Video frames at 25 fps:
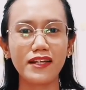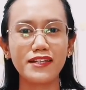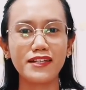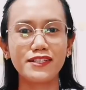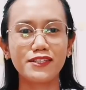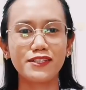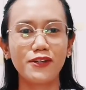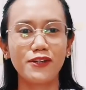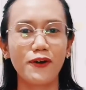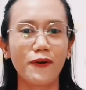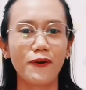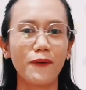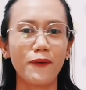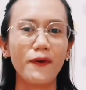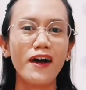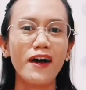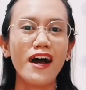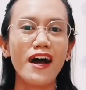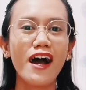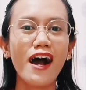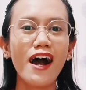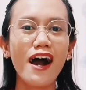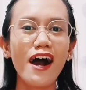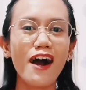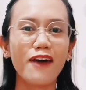So,
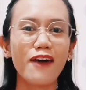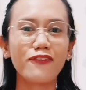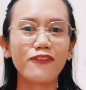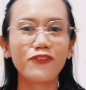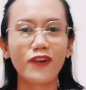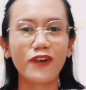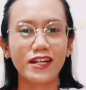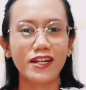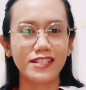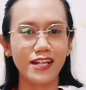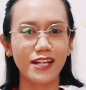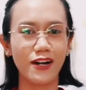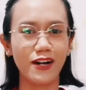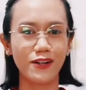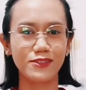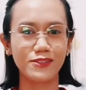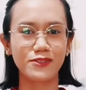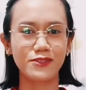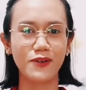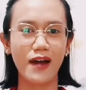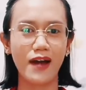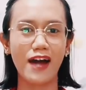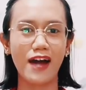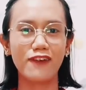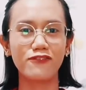of course, I
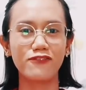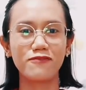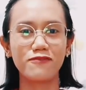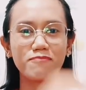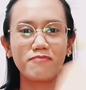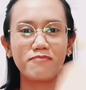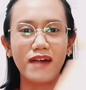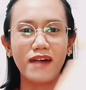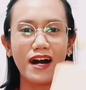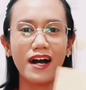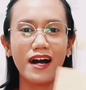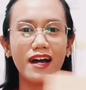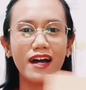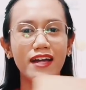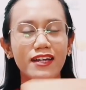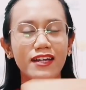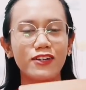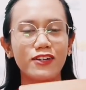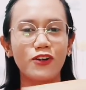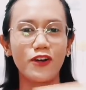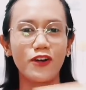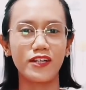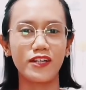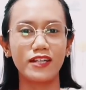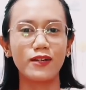also have my
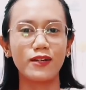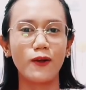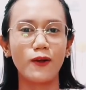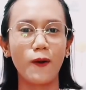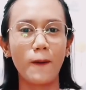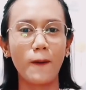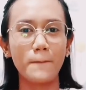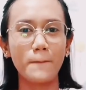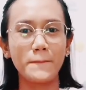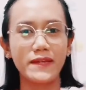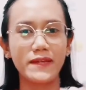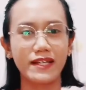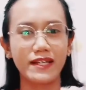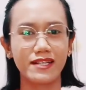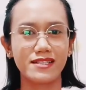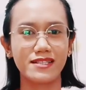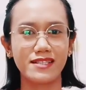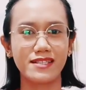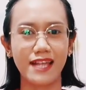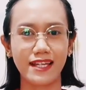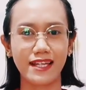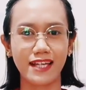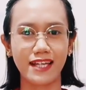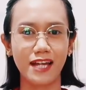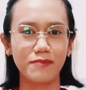código because
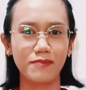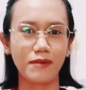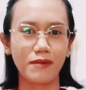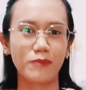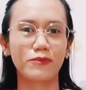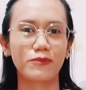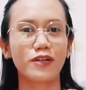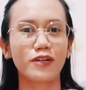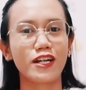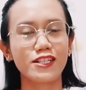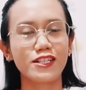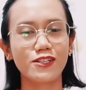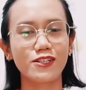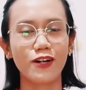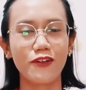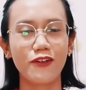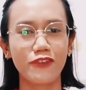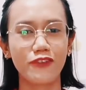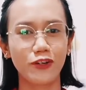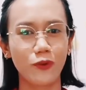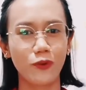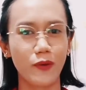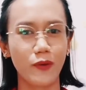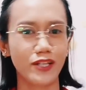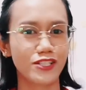I can't memorize all
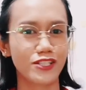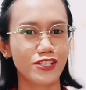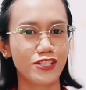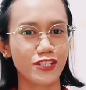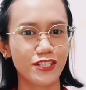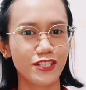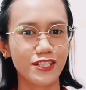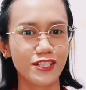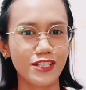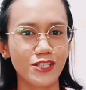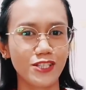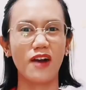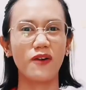the questions.